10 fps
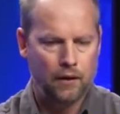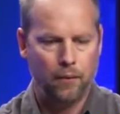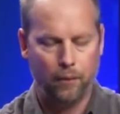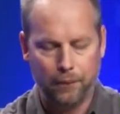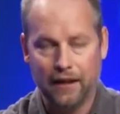
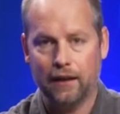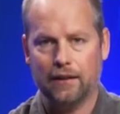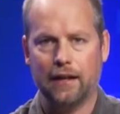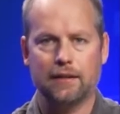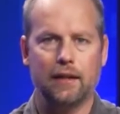of being a
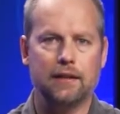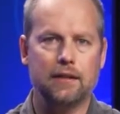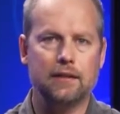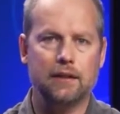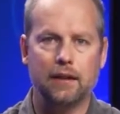data
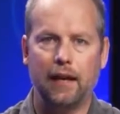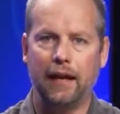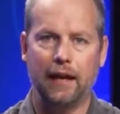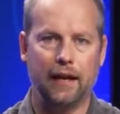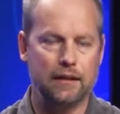scientist,
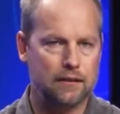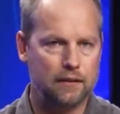and